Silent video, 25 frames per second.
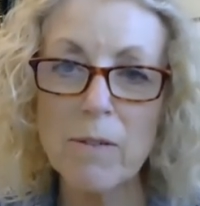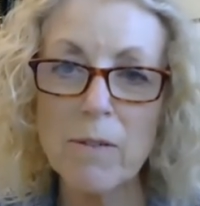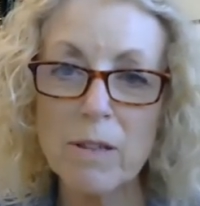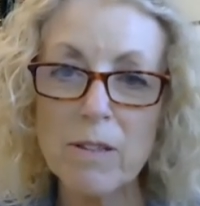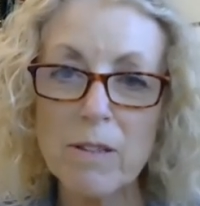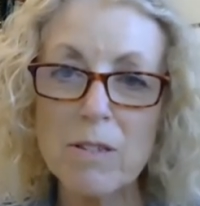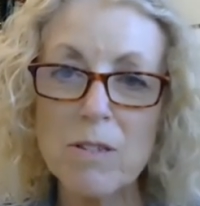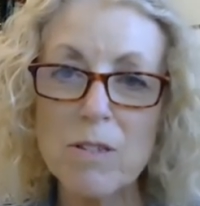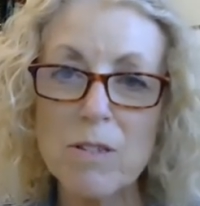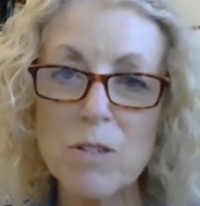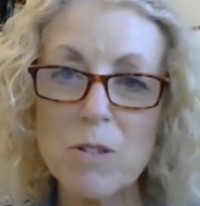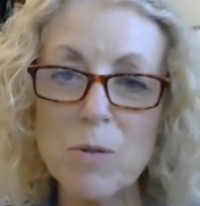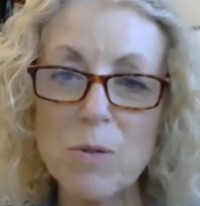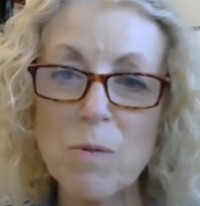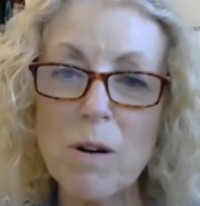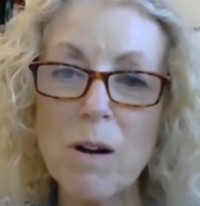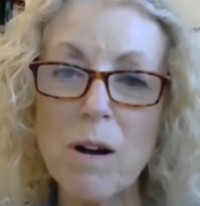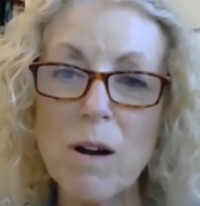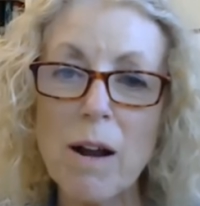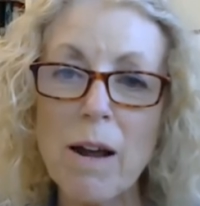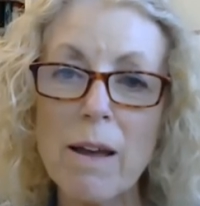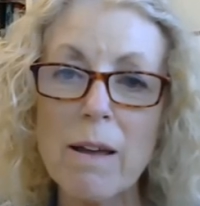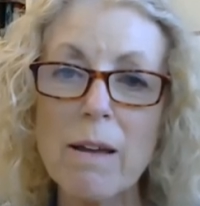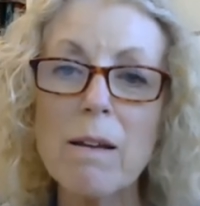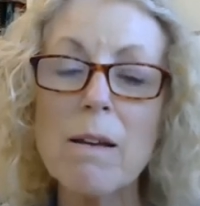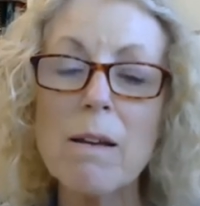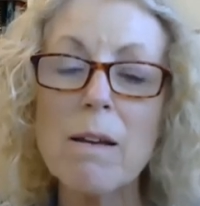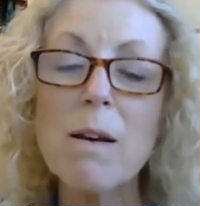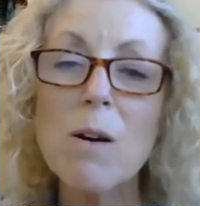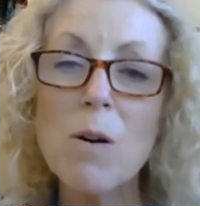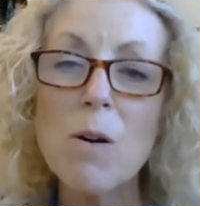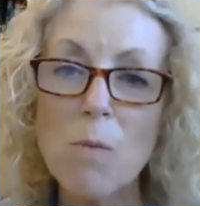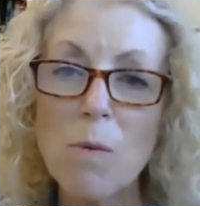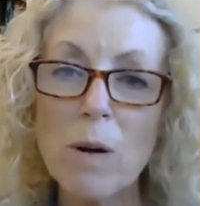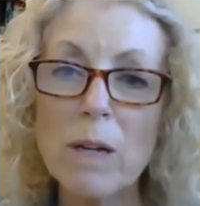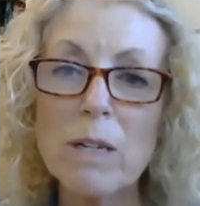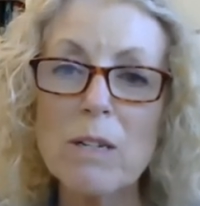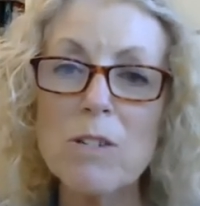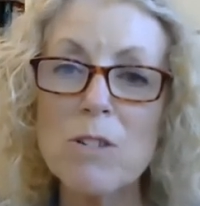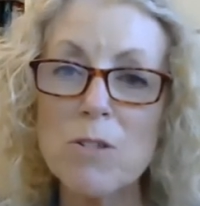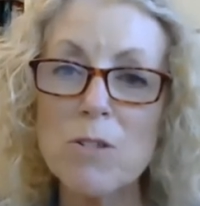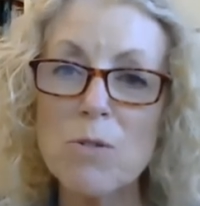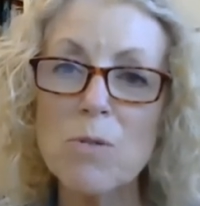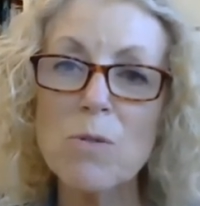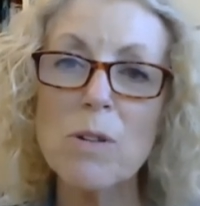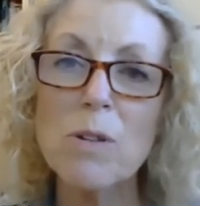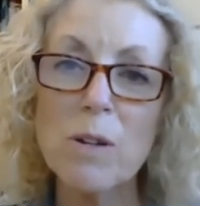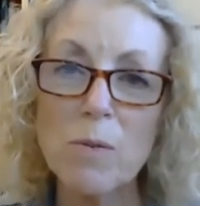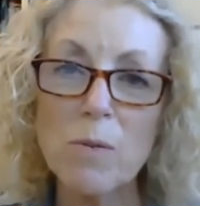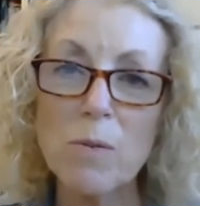that this is where I went to
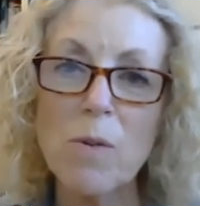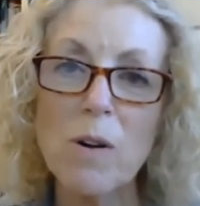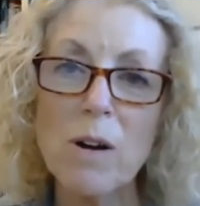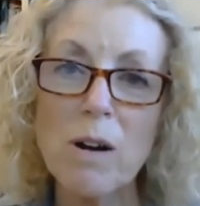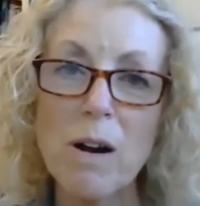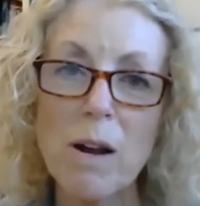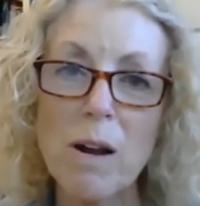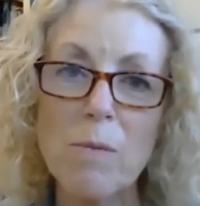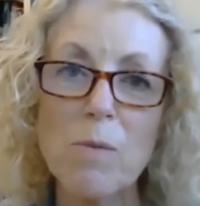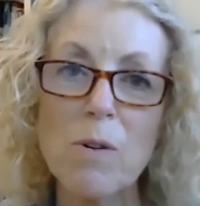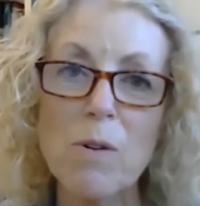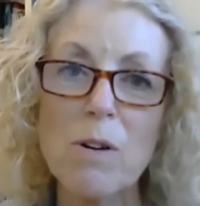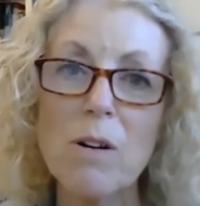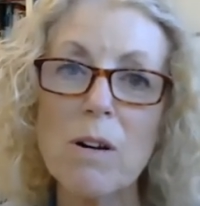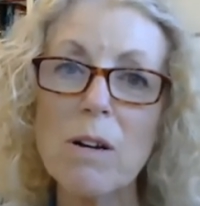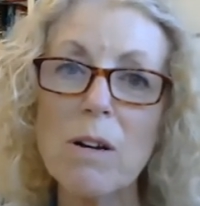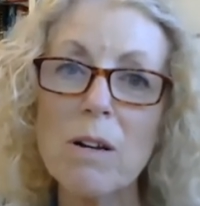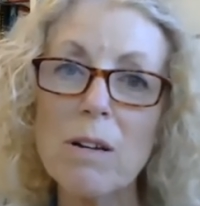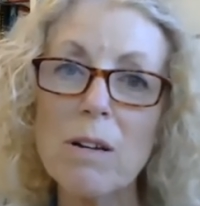school and where I work.